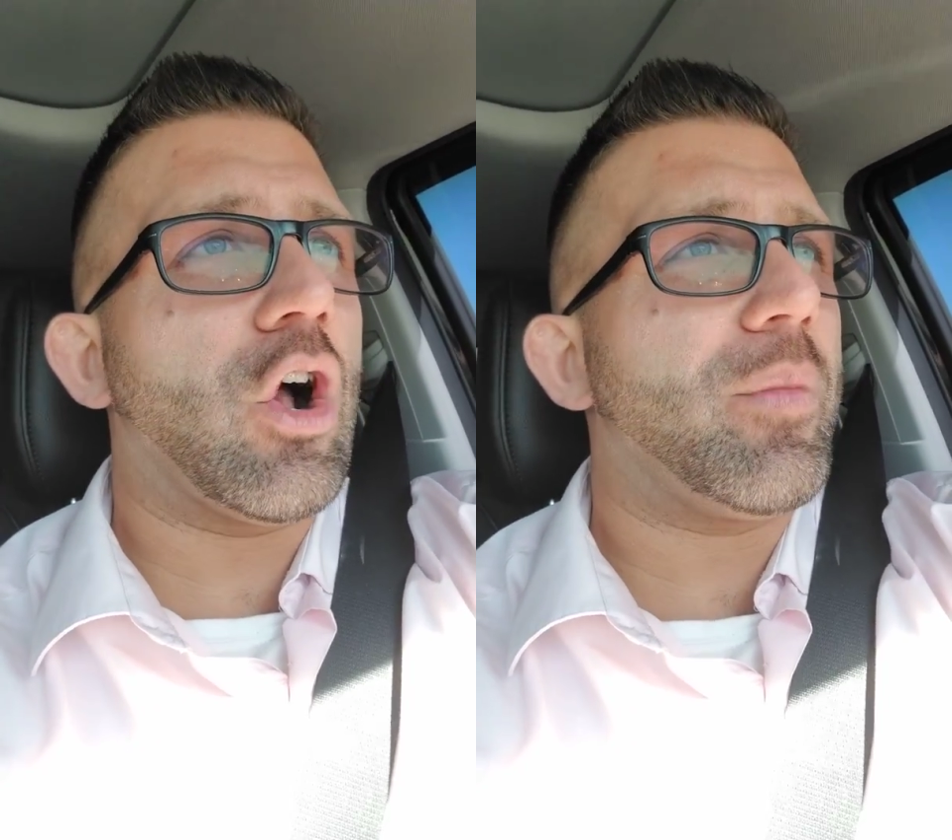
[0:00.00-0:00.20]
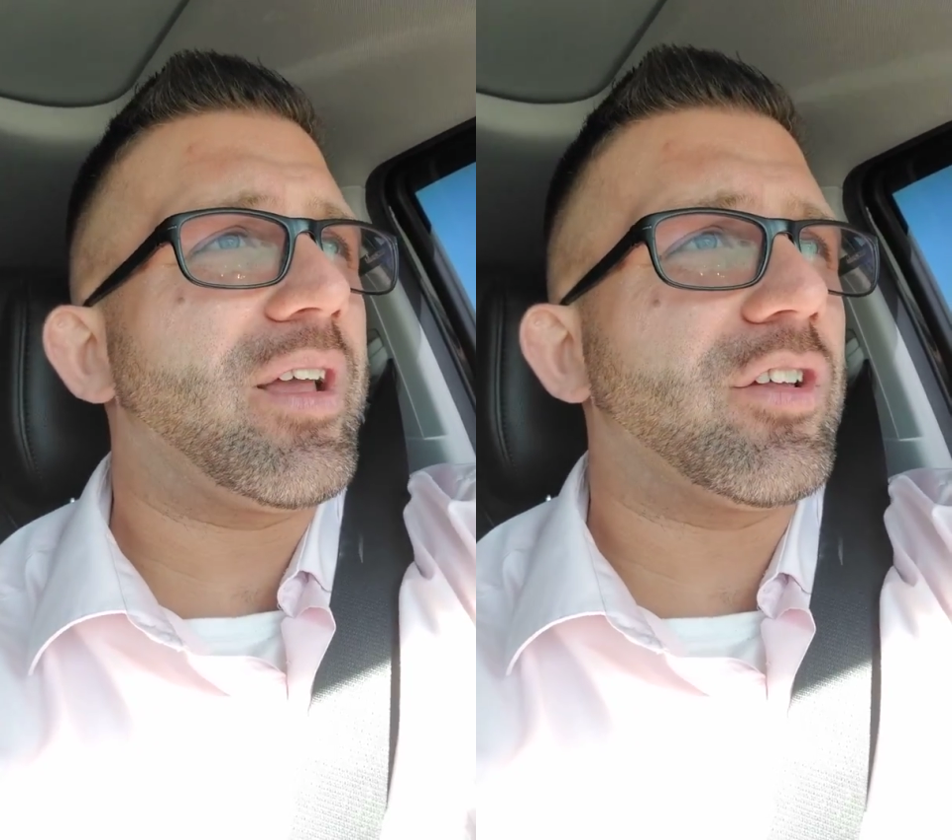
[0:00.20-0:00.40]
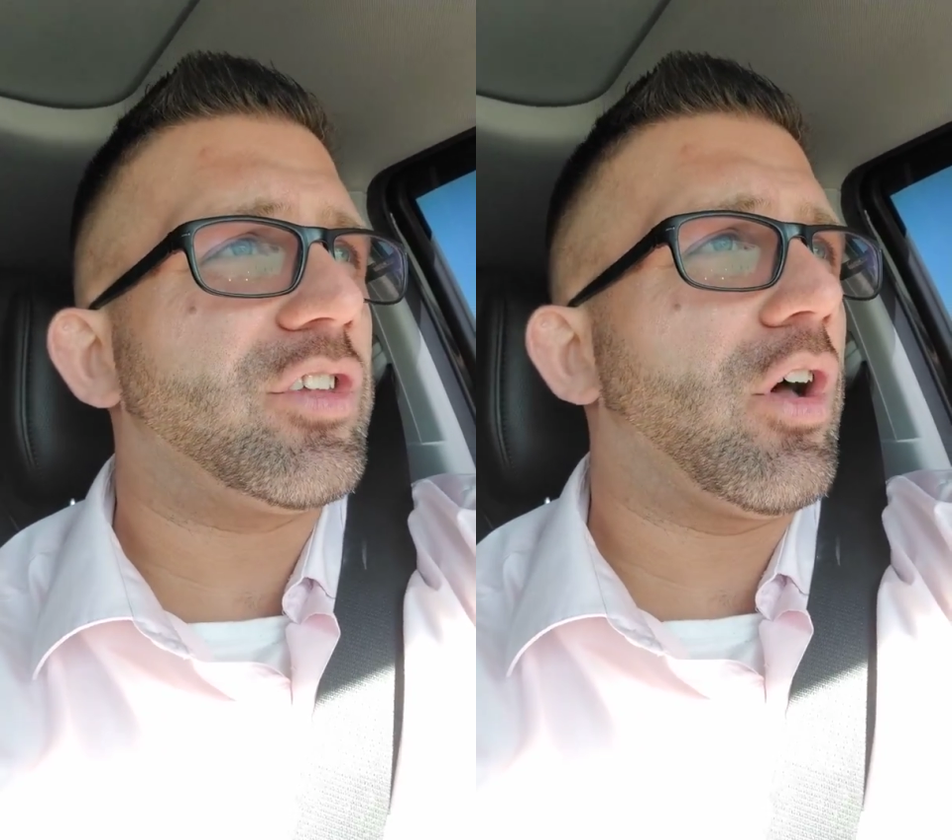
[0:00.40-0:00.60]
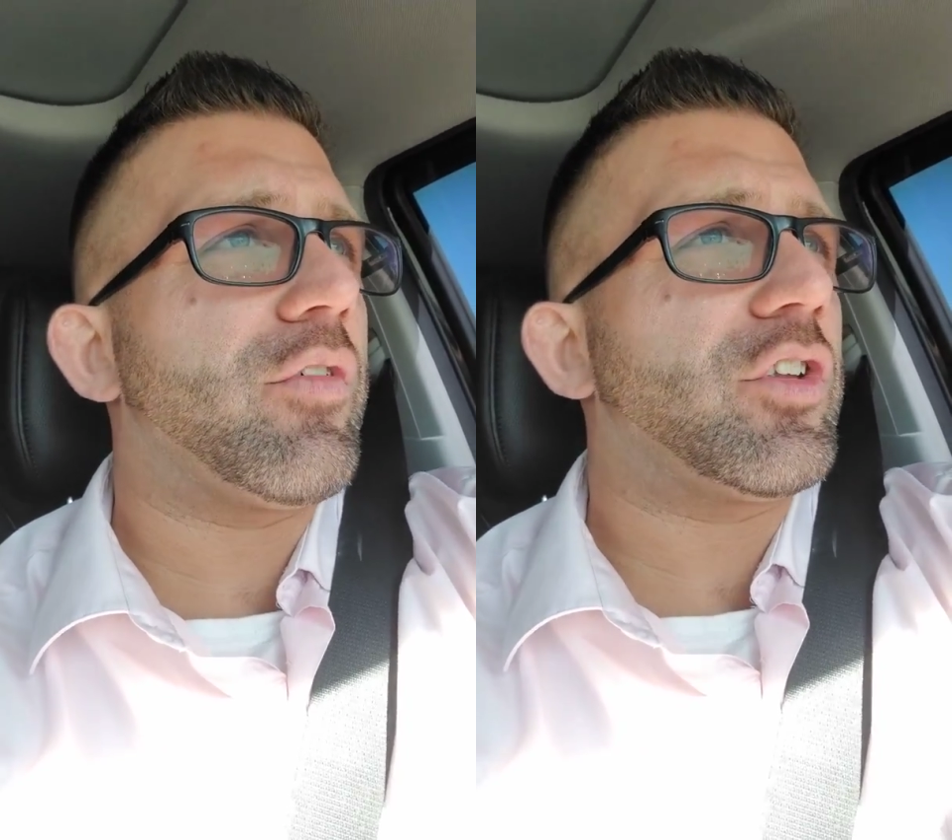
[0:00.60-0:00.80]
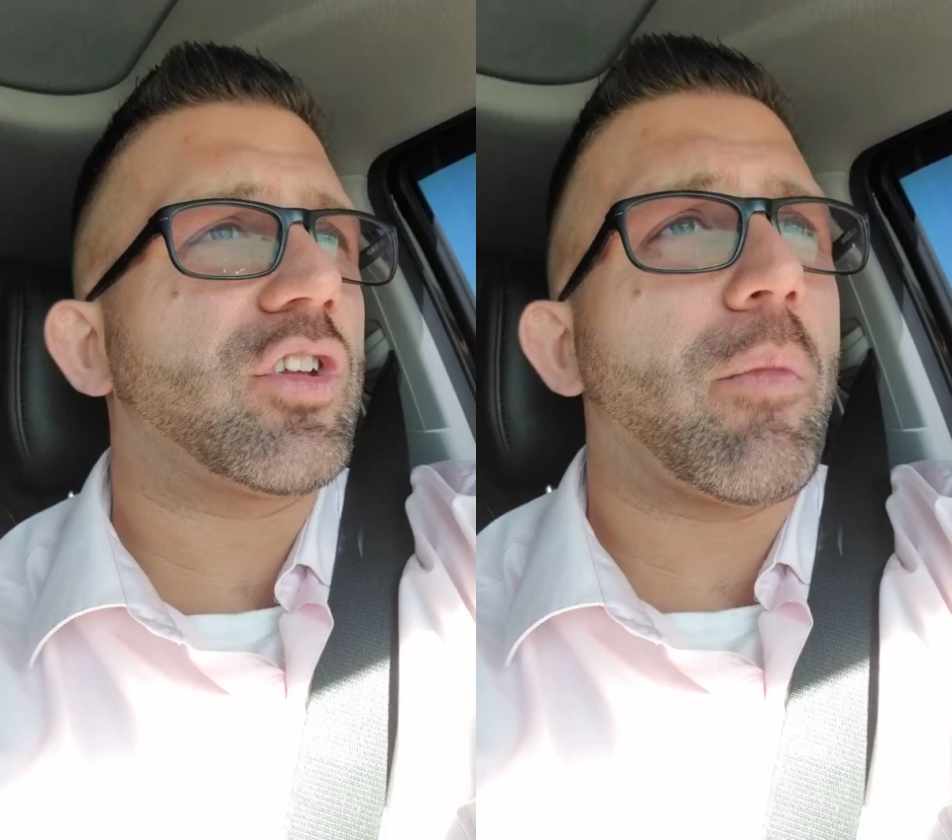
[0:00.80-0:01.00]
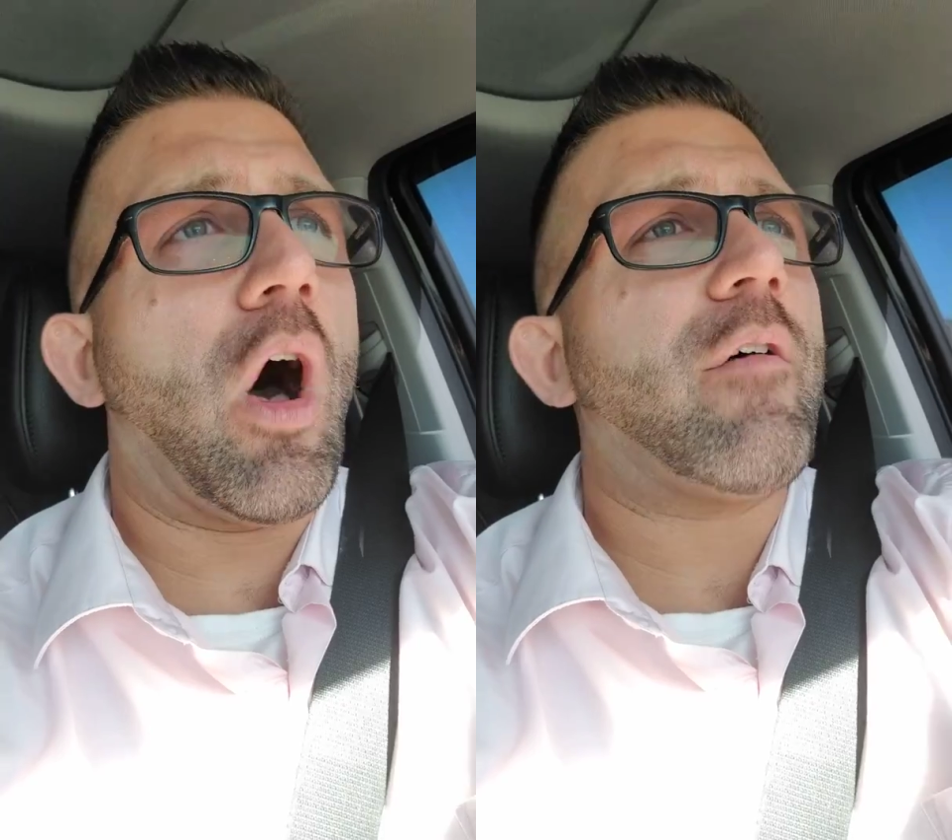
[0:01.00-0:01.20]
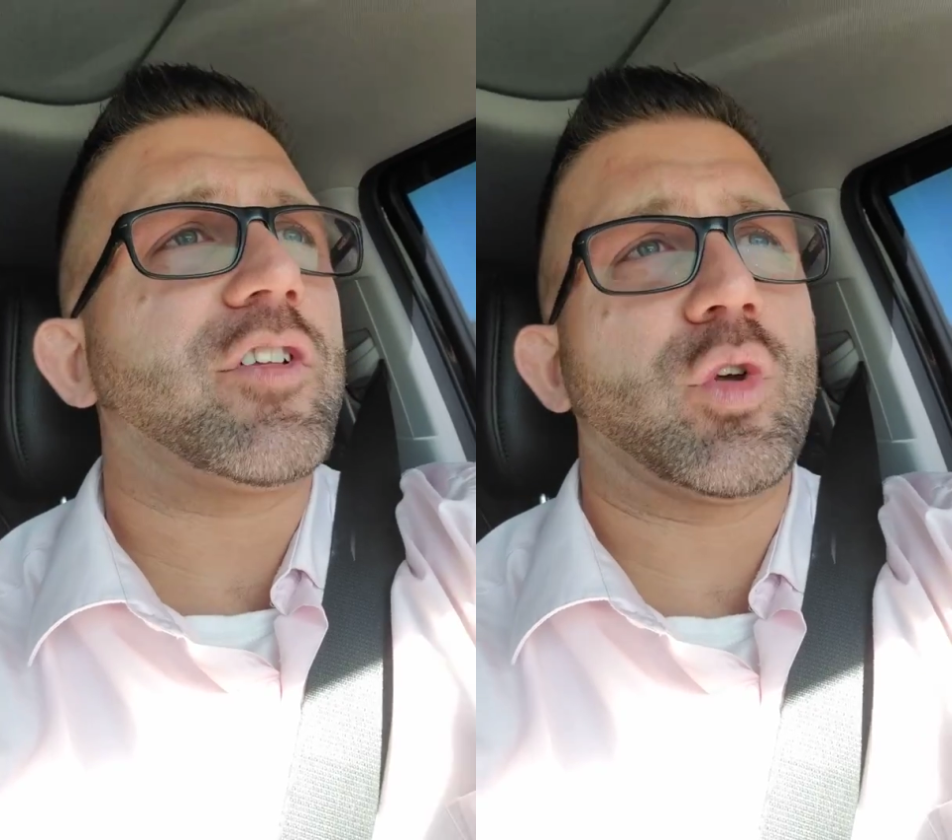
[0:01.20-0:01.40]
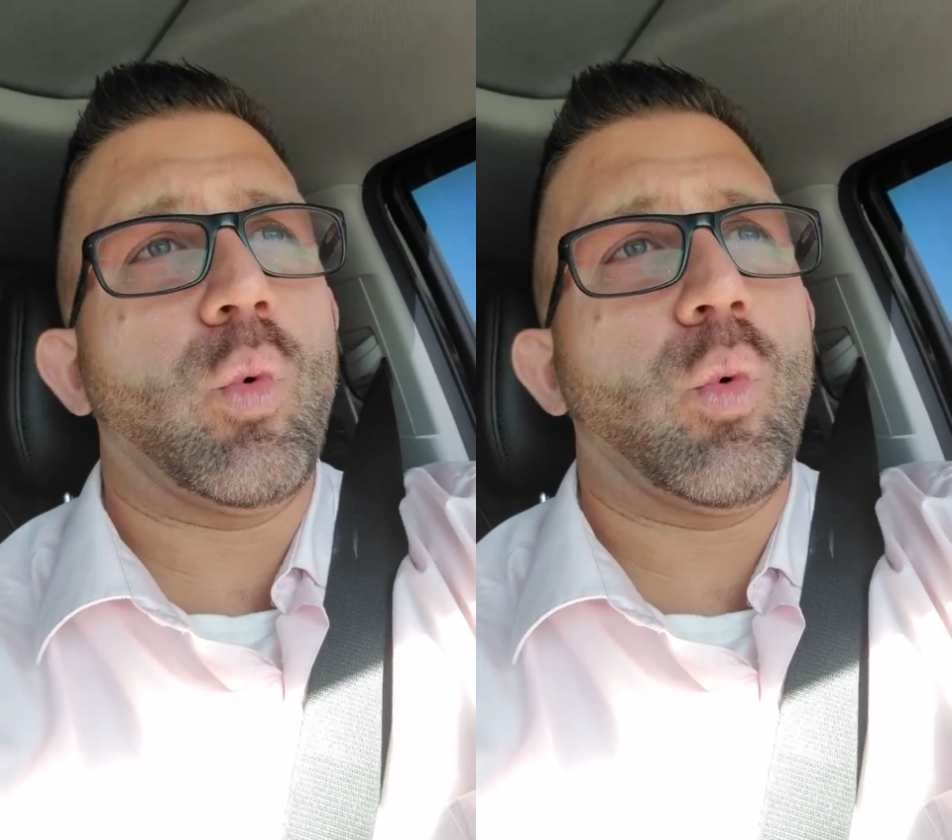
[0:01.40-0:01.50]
because they have some office